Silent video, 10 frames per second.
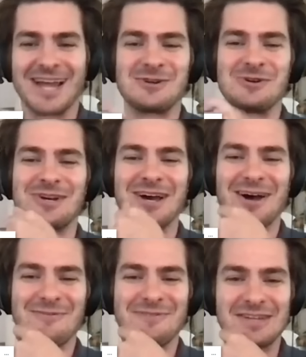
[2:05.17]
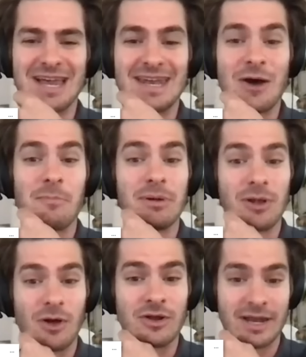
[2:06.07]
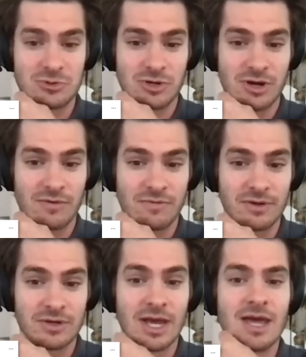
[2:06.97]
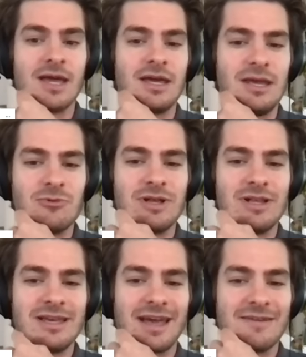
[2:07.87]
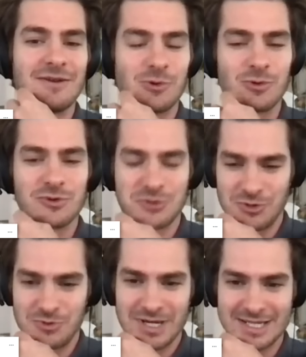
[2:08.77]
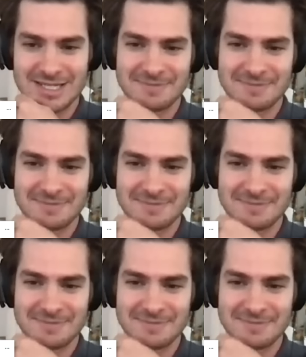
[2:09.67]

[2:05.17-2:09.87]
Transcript: Andrew Garfield, and now blonde Andrew Garfield. He really gave it all to us.